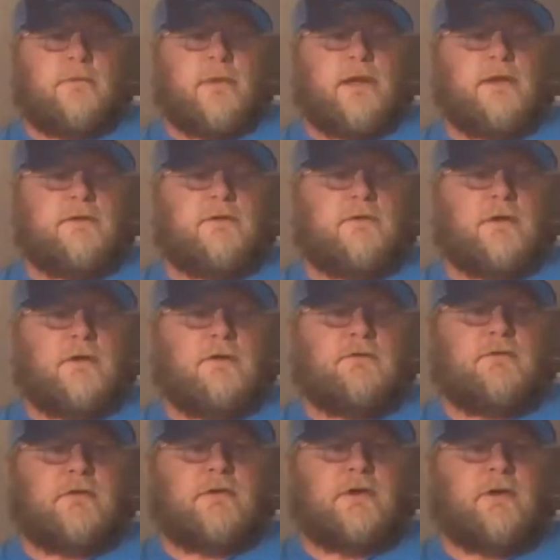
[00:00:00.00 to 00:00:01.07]
he
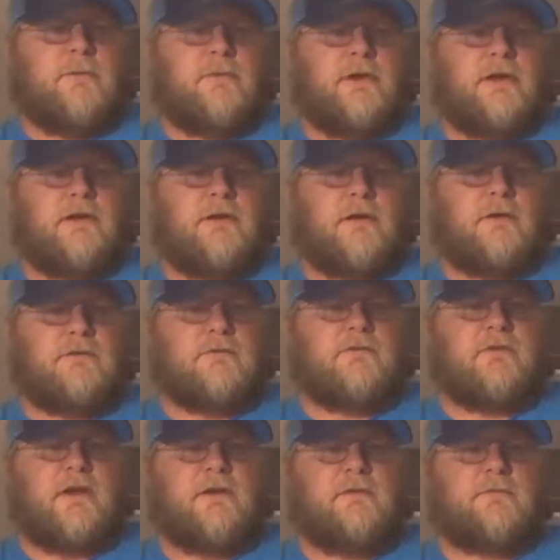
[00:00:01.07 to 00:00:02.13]
owns a company called
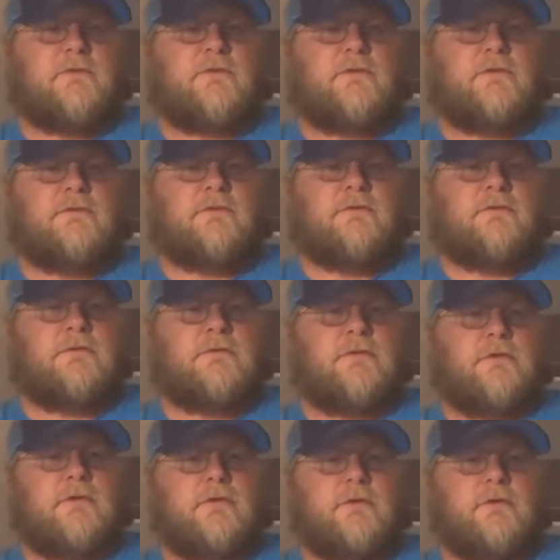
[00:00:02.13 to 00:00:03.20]
Samson's
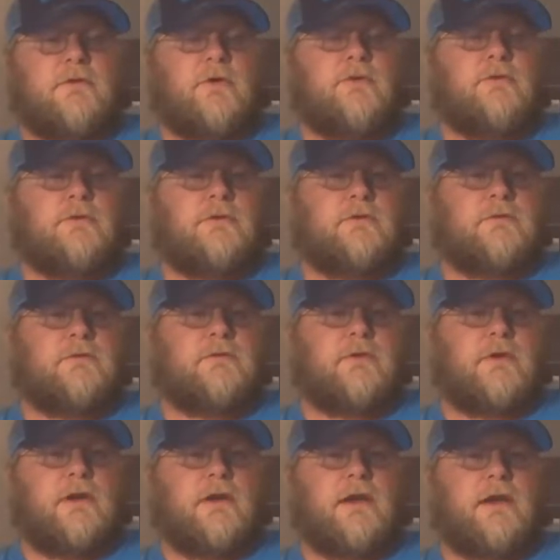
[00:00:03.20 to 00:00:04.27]
Lures,
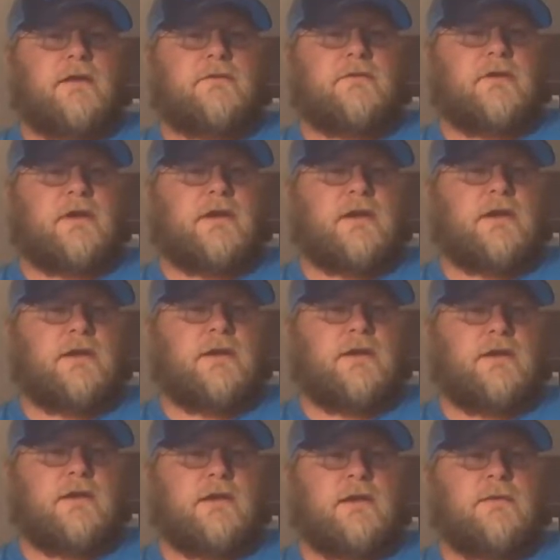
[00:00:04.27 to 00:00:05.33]
S A
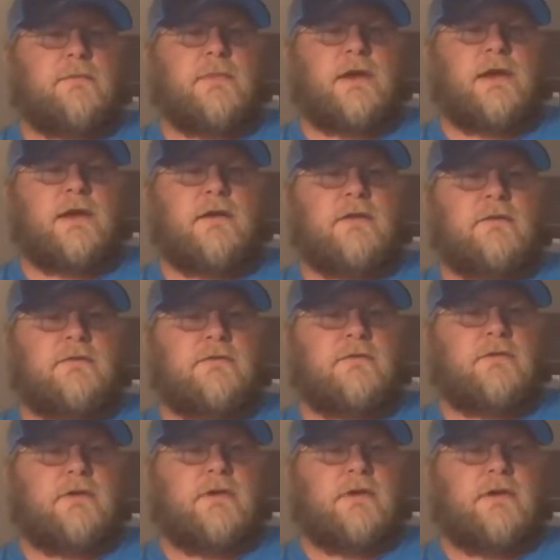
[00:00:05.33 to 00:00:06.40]
M
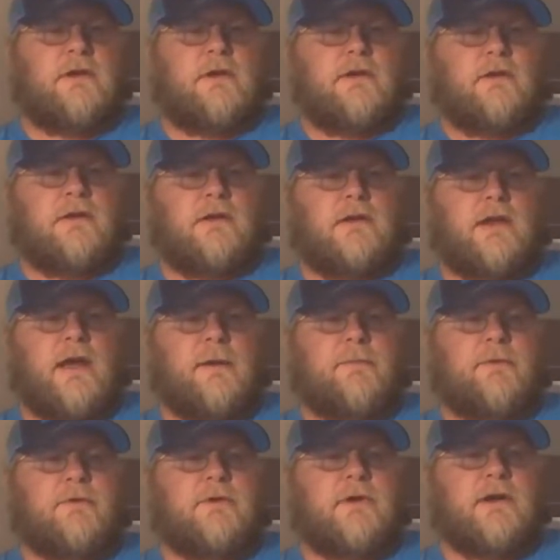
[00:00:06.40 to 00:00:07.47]
S, then
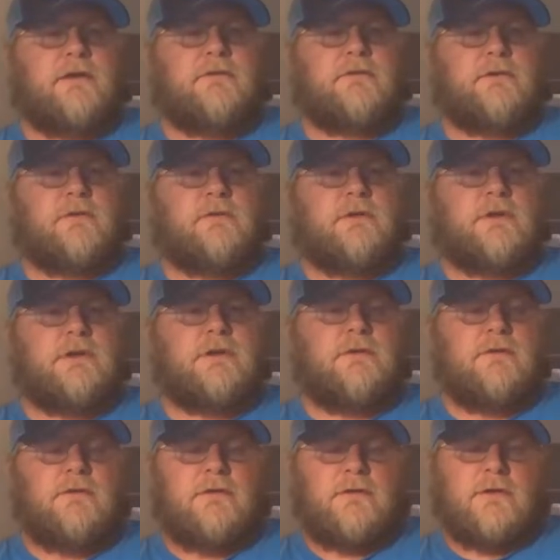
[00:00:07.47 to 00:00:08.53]
capital S O
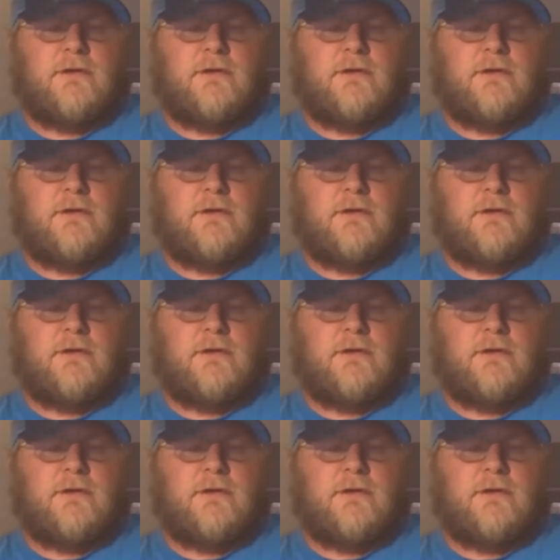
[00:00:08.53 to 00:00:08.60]
N.